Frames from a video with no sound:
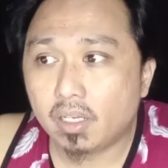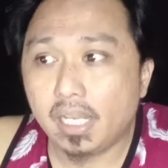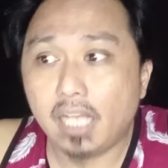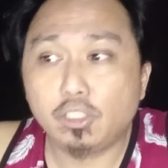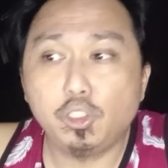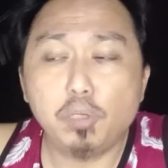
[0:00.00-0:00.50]

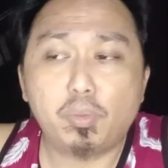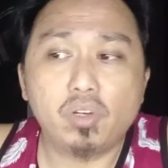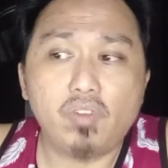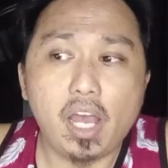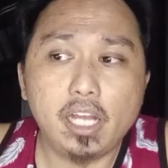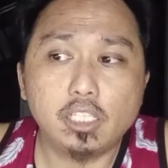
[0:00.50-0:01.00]
that you
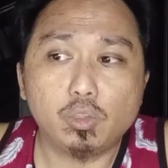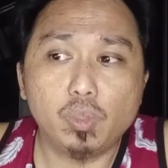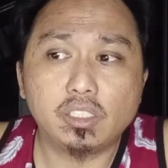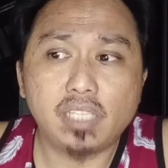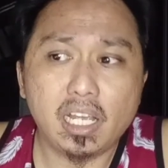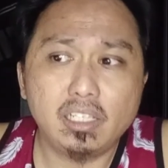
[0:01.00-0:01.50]
provide us
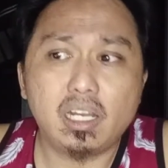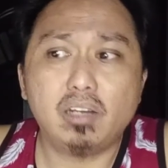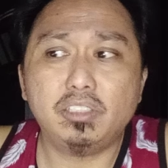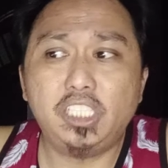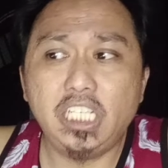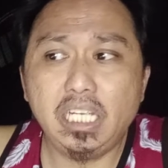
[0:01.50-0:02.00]
with a
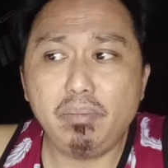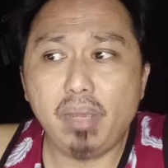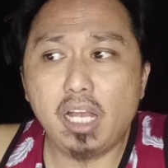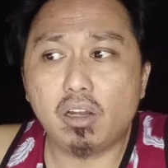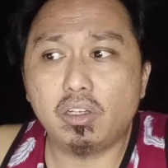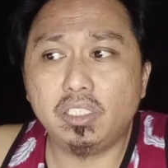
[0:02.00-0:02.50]
secondary
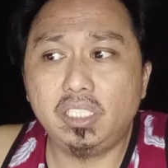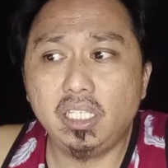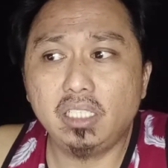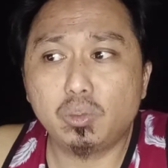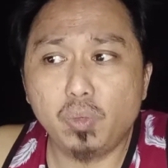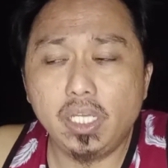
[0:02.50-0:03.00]
Gmail or
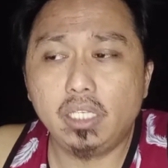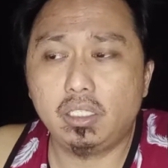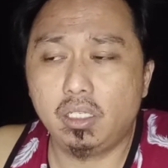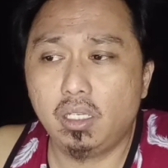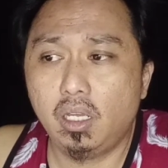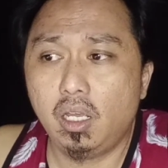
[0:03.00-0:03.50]
G
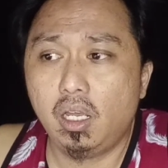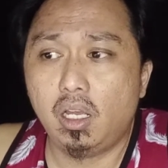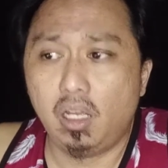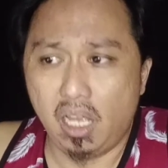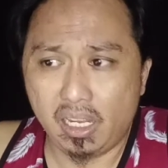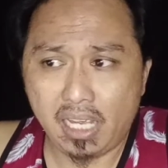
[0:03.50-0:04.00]
Suite
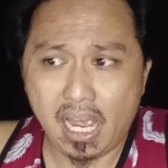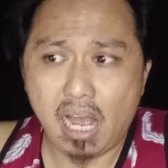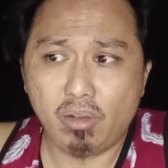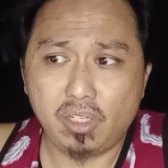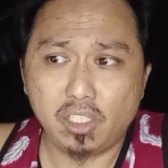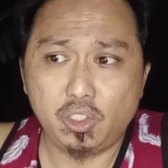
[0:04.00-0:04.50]

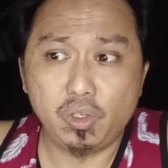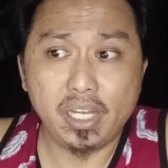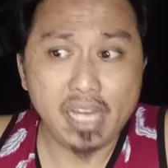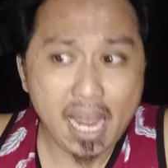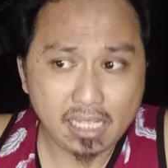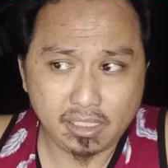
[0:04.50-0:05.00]
account that you
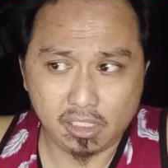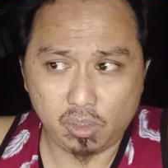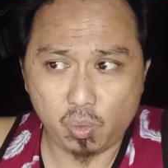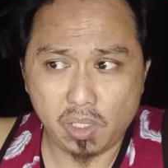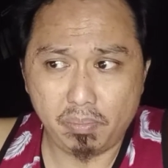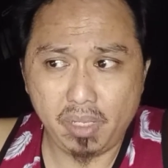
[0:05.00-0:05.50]
can
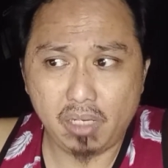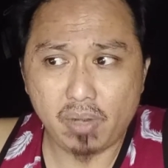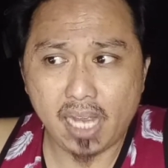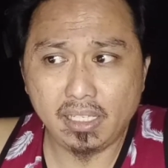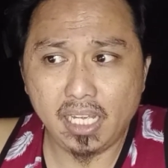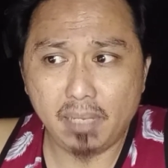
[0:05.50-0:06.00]
access. We'll be
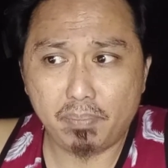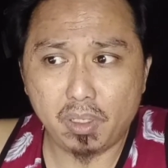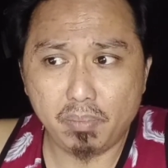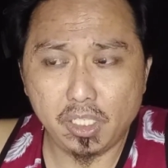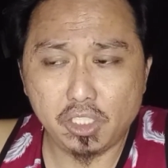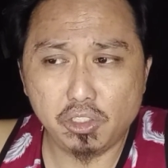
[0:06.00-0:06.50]
granting it
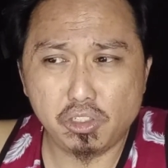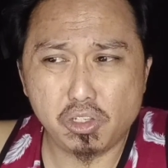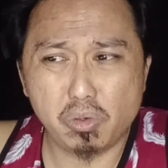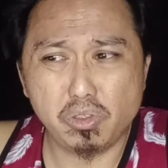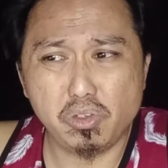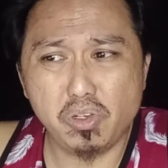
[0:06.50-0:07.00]
permission
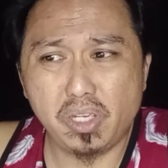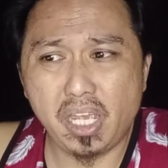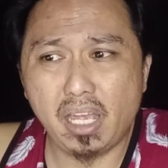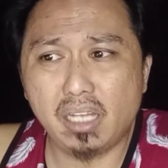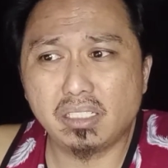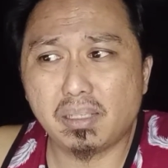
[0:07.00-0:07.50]
so you
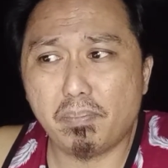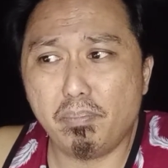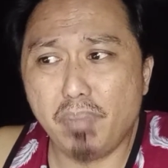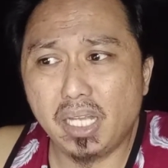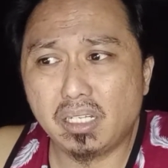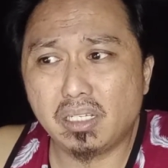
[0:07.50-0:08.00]
can
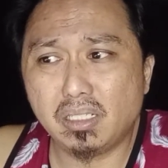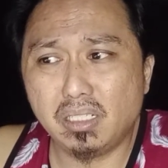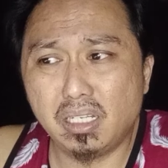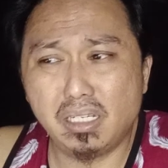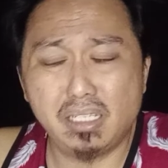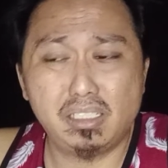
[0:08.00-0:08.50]

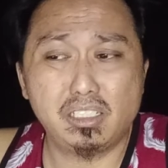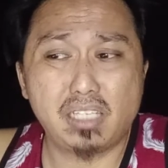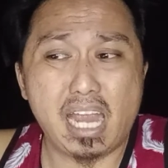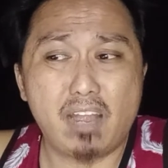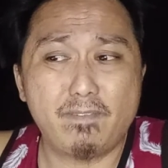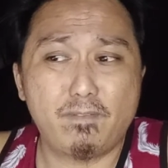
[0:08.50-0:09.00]
submit the
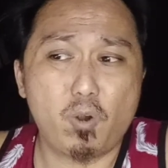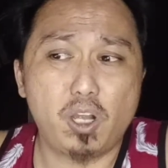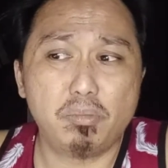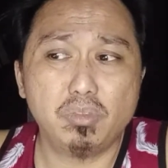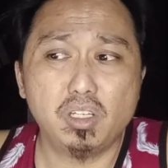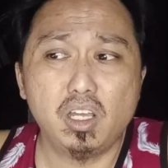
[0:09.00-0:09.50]
necessary
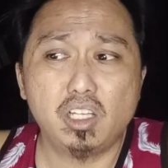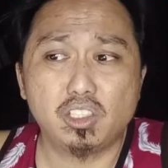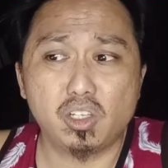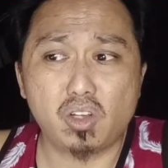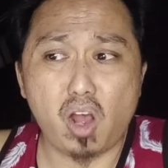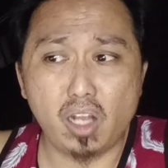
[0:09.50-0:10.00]
form
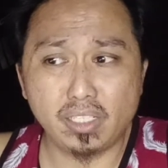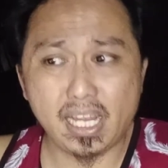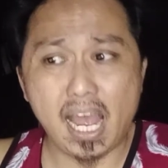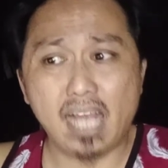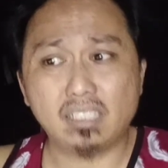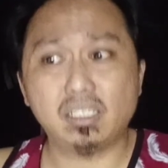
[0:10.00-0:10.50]
to
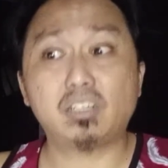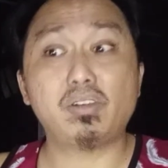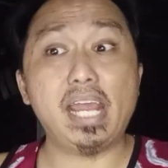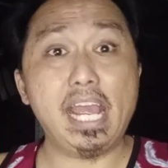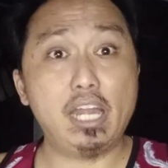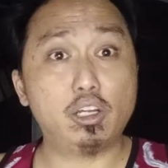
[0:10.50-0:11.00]
contact
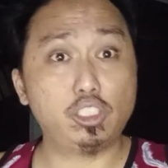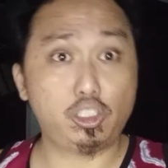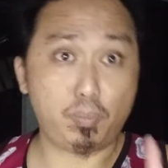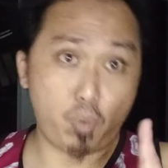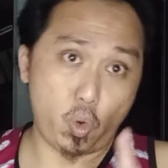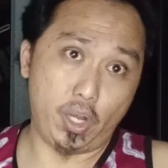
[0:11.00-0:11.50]
creator
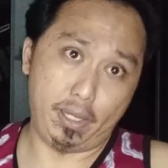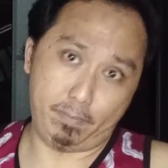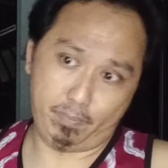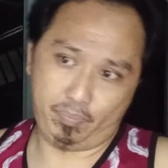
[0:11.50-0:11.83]
support.